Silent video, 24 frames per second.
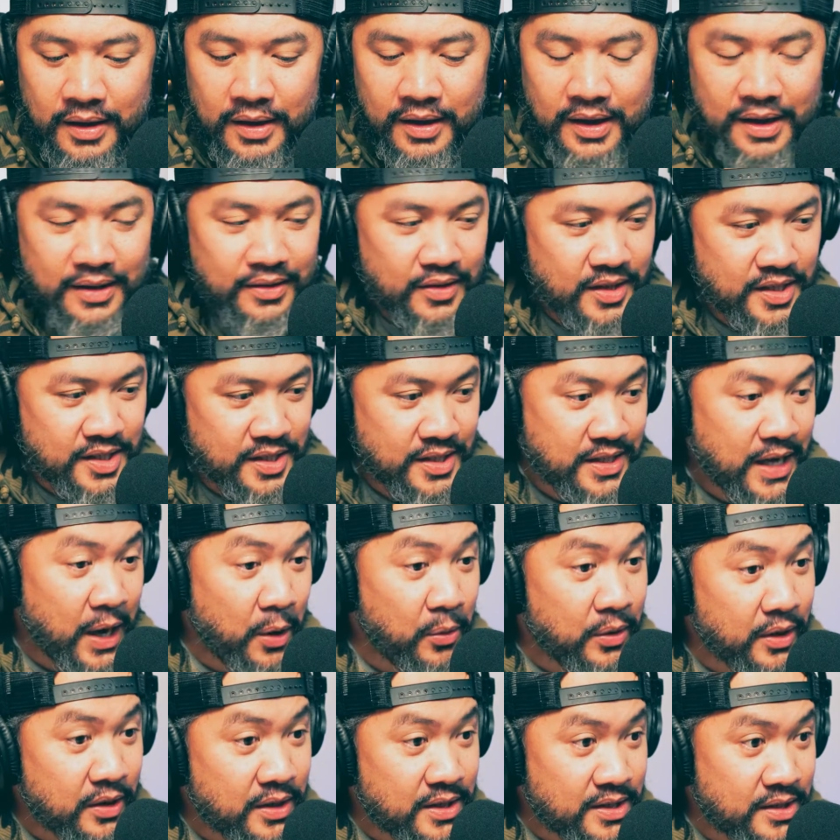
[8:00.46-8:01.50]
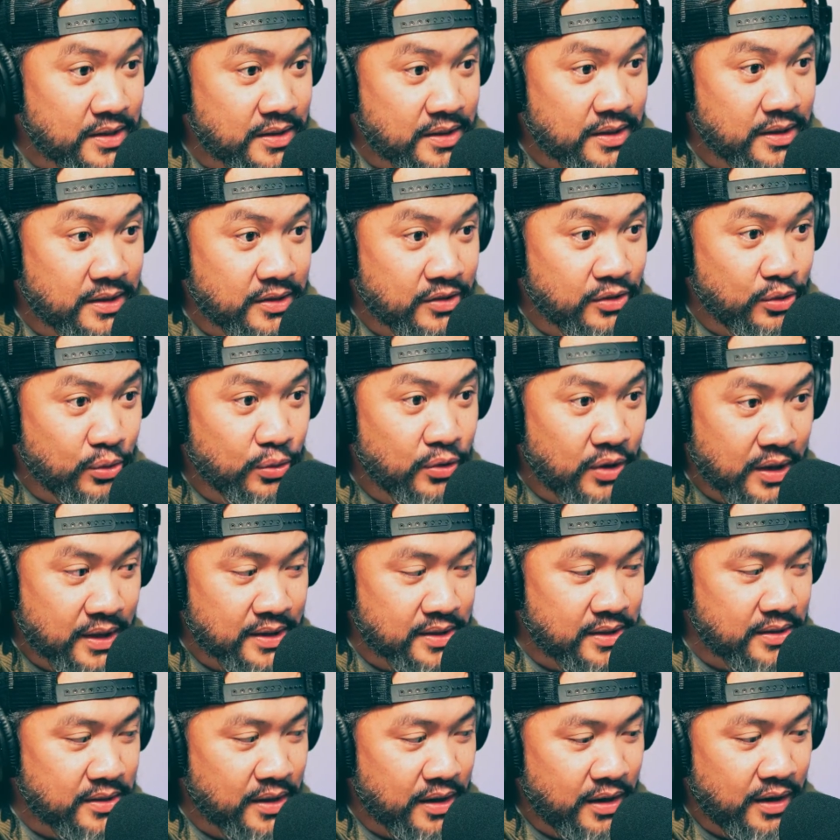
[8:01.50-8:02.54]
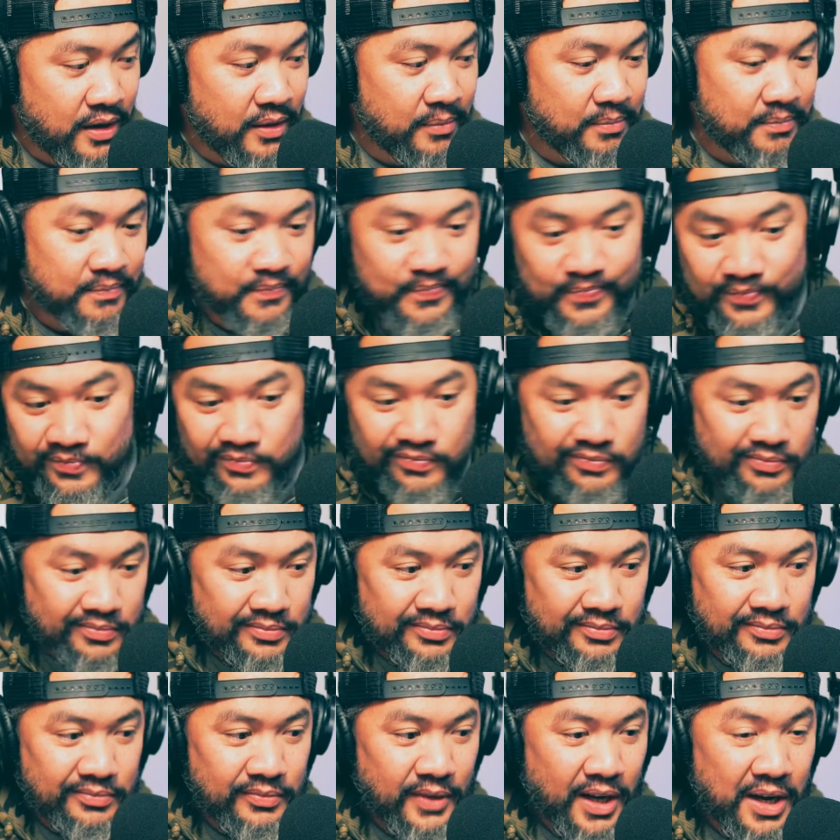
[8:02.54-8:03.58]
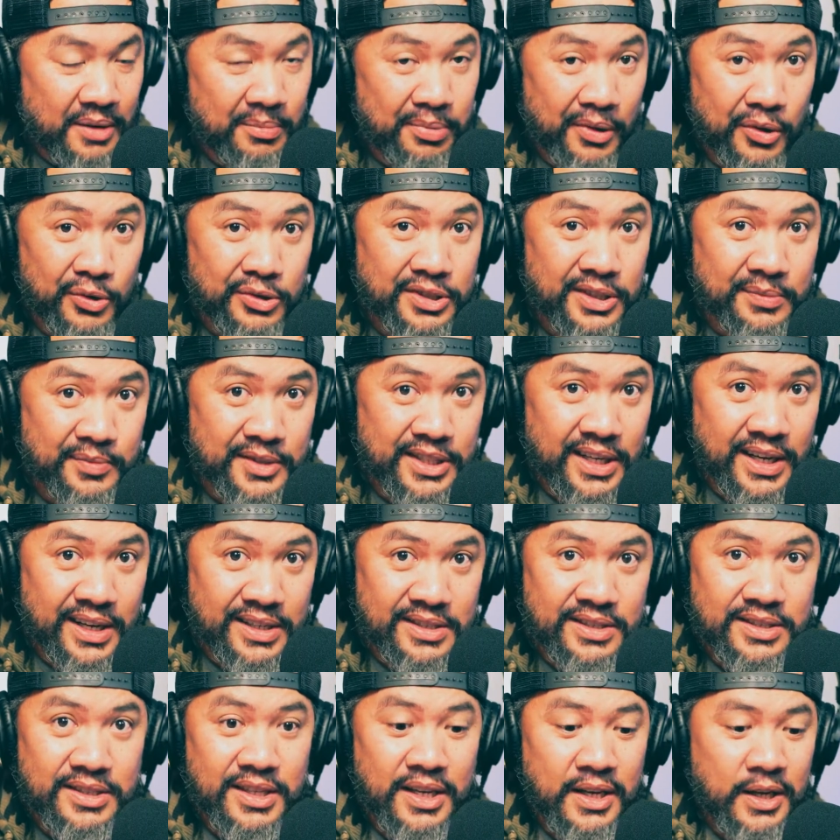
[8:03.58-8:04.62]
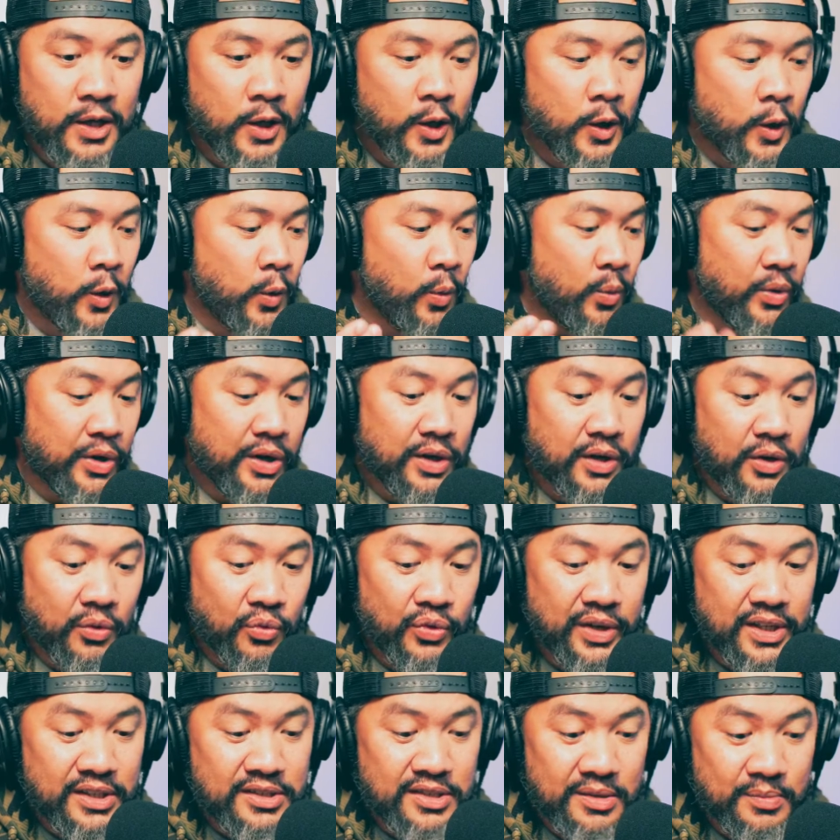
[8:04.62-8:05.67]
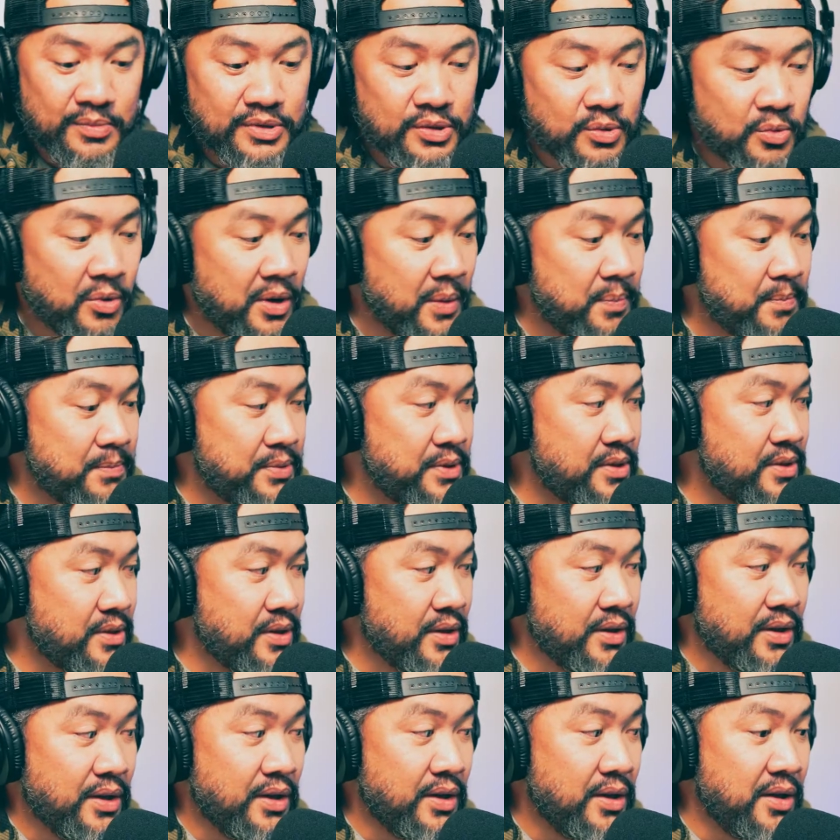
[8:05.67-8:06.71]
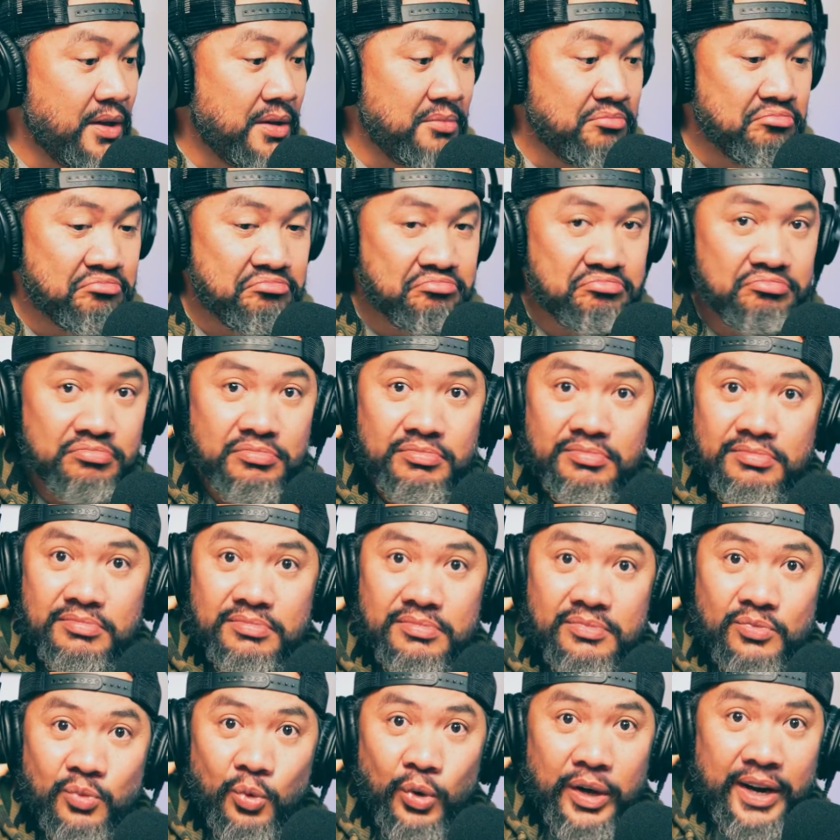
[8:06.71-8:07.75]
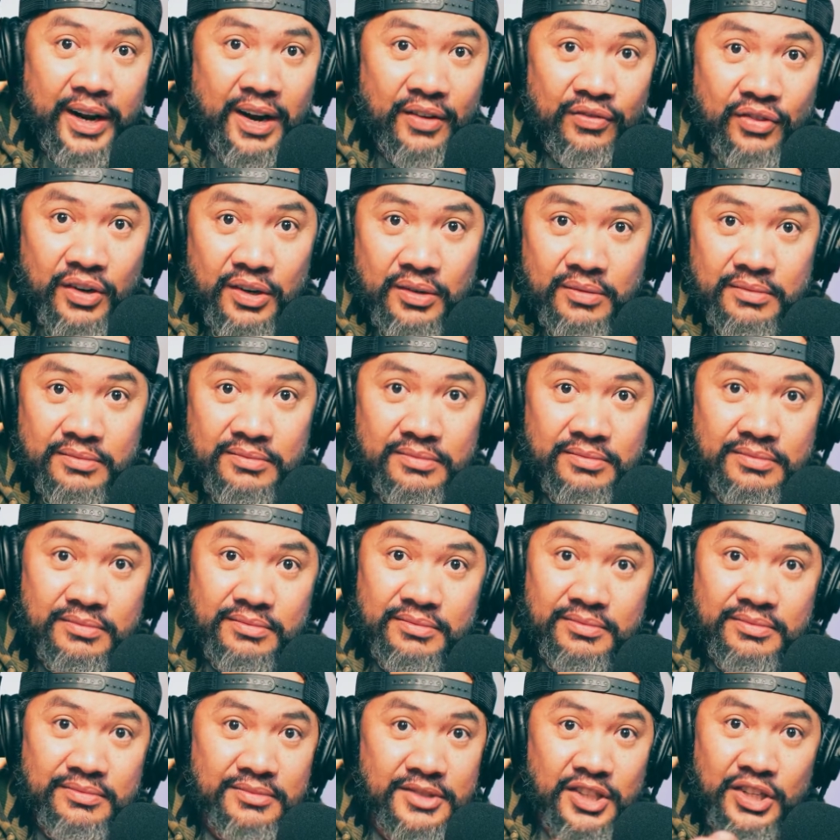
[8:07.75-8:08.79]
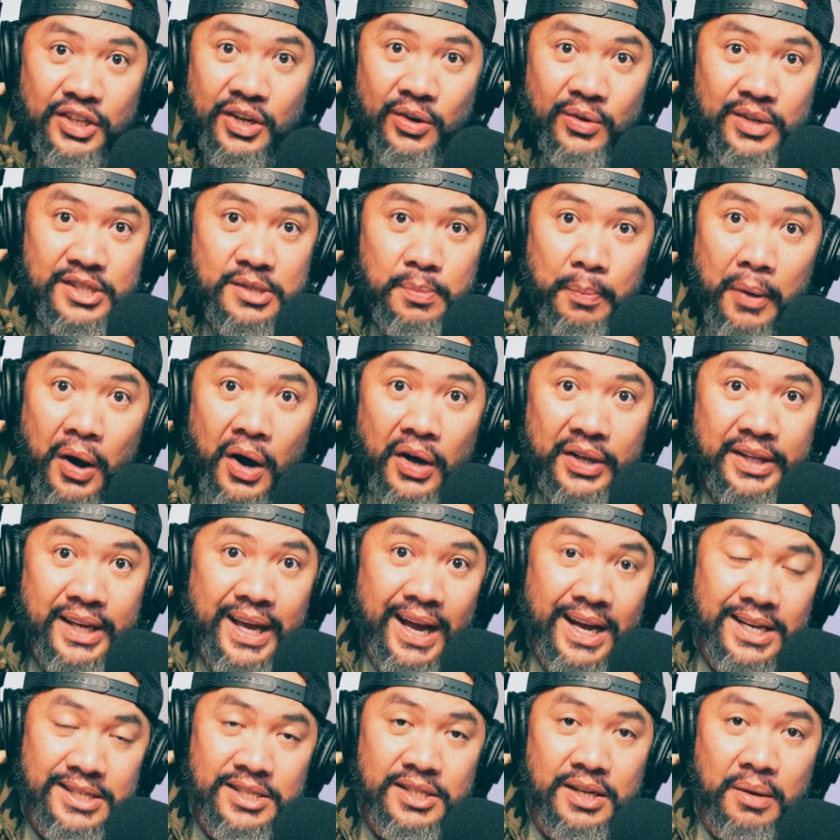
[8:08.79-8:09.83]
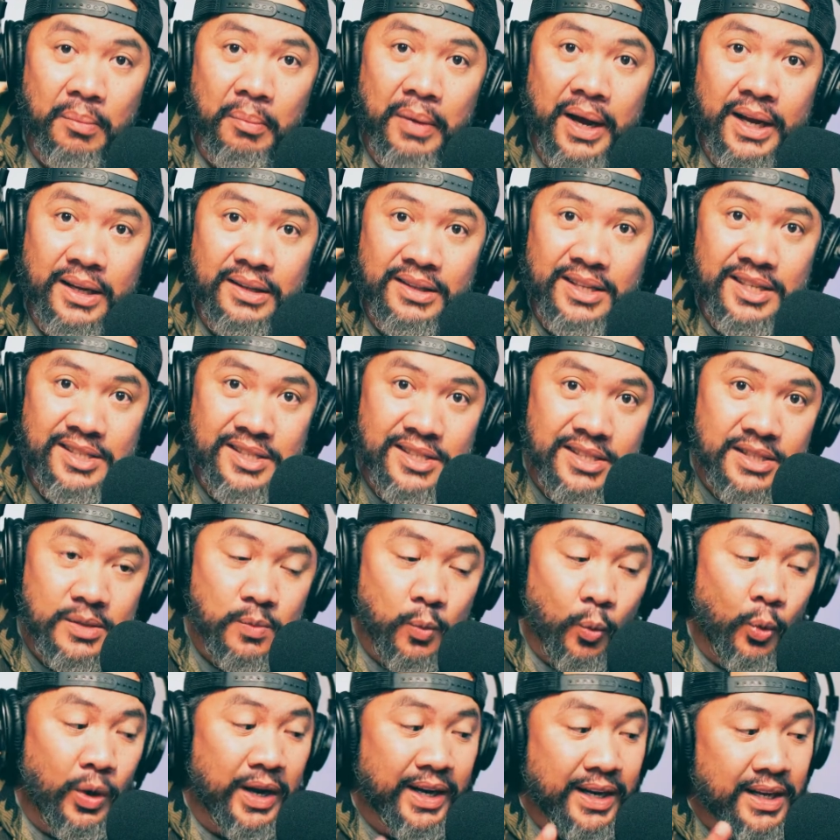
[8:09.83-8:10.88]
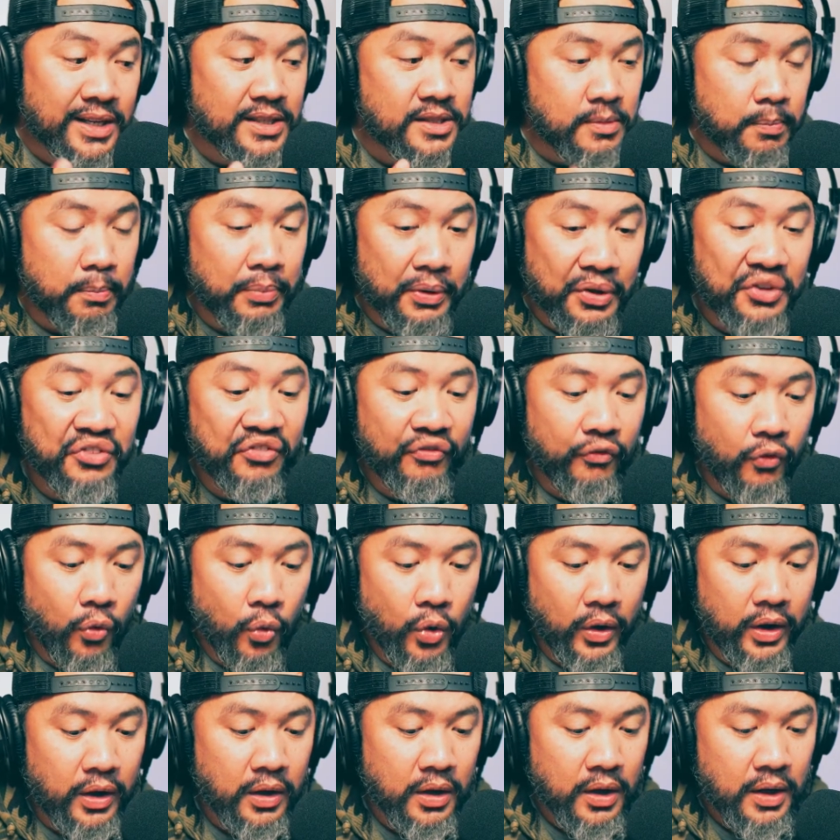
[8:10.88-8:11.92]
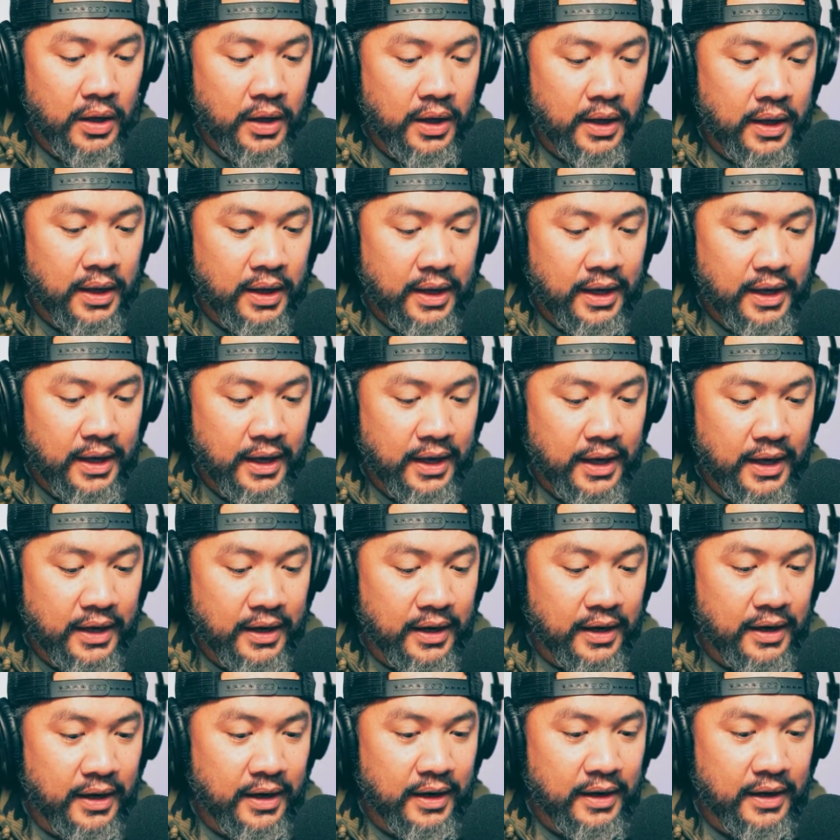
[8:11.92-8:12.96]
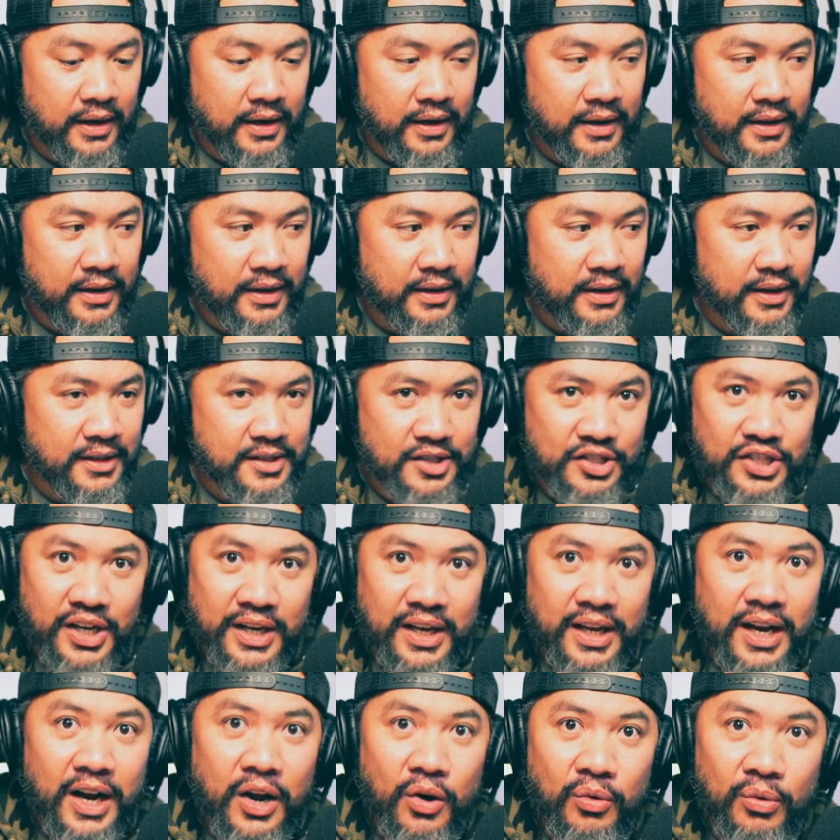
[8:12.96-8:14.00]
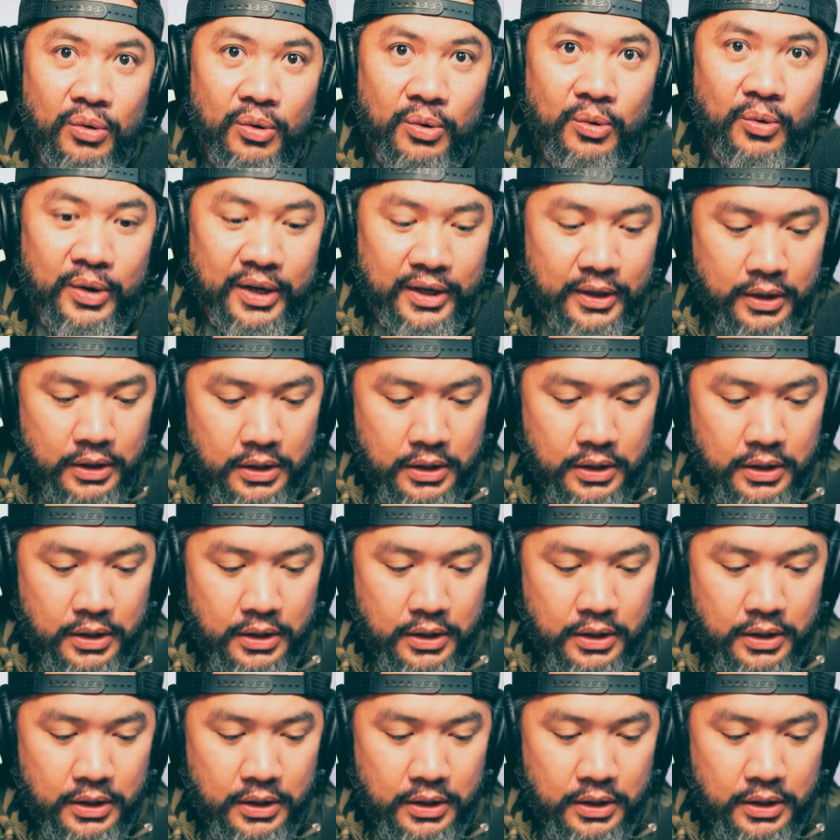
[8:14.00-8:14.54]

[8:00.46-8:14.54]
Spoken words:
And this is how we're gonna do this plosive test. We're gonna read some scripts, whatever. It's podcasting mic. This is what it's built for. And let's check it out real quick.